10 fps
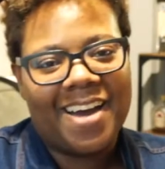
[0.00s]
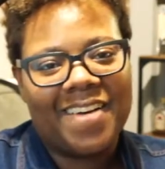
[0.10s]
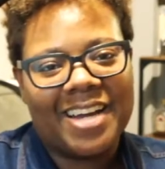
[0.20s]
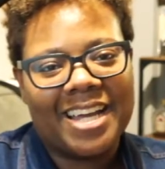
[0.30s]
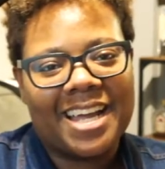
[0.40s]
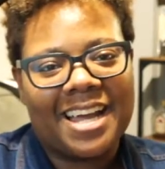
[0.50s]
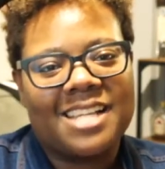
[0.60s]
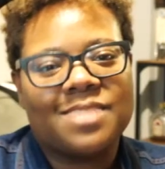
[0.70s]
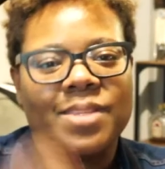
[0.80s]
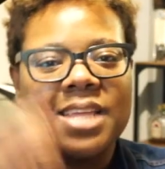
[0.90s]
all right
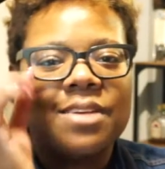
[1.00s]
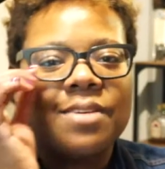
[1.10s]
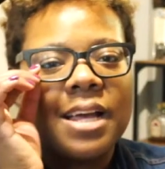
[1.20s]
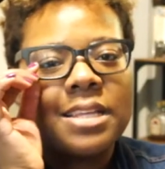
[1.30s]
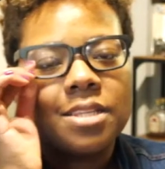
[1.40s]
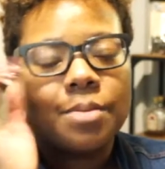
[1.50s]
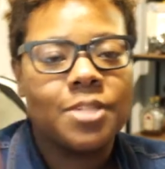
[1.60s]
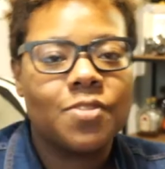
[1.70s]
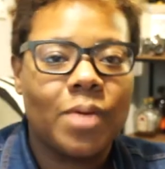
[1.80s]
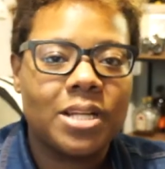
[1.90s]
guys well thank you guys so
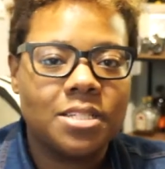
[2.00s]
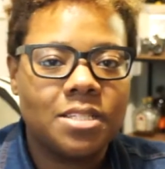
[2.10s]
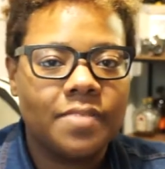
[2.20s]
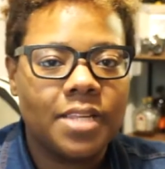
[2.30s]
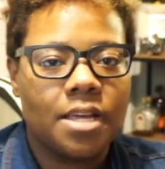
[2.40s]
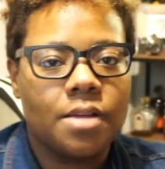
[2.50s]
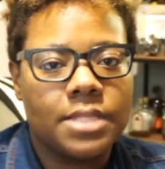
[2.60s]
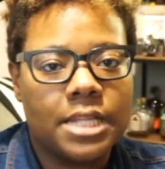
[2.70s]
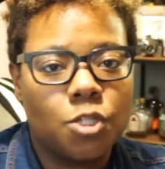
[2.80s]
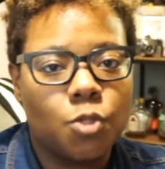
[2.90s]
much for watching this video
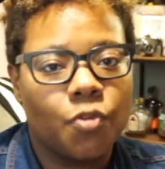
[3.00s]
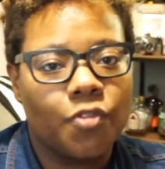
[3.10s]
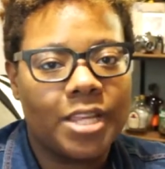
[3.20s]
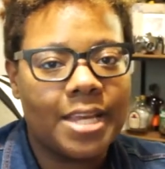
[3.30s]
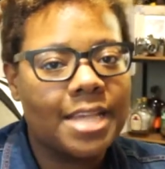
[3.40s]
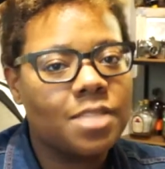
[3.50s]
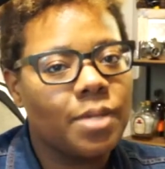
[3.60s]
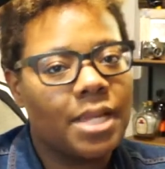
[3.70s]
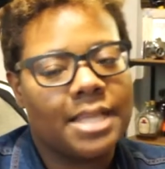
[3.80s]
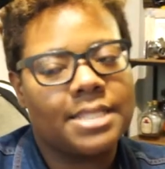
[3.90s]
stay tuned for the next
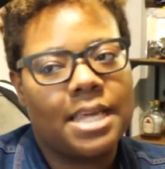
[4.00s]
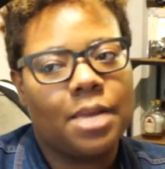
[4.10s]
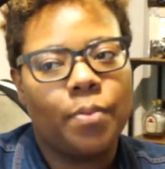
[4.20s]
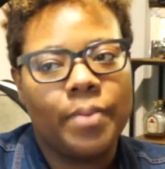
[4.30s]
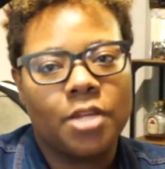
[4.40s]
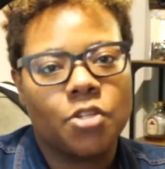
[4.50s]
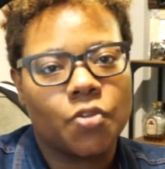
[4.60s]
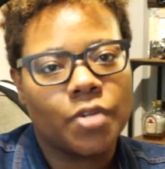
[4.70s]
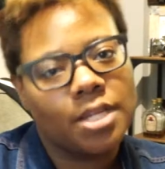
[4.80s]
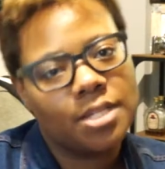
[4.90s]
one like i said it will be a
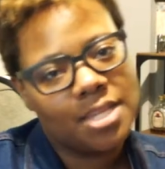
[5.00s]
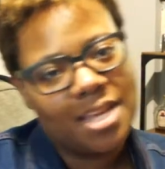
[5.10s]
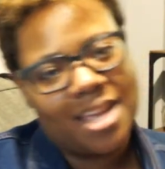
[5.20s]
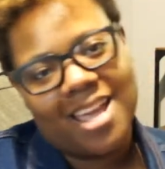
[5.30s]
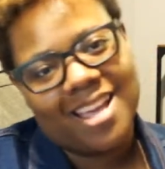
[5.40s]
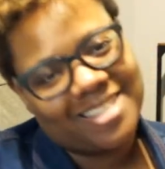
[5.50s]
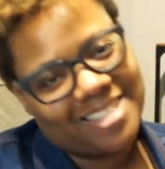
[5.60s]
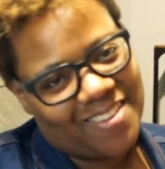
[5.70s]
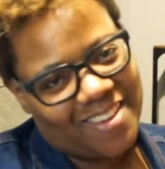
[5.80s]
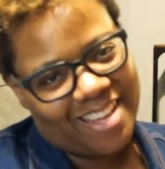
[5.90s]
treat
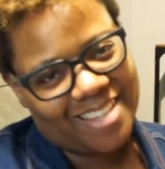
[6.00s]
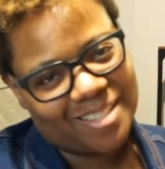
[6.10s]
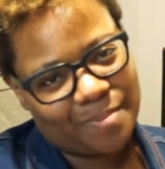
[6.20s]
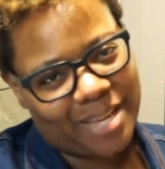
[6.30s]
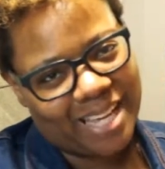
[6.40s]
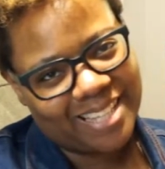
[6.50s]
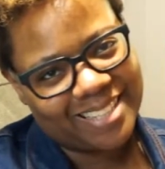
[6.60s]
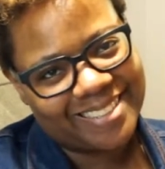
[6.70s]
see you guys bye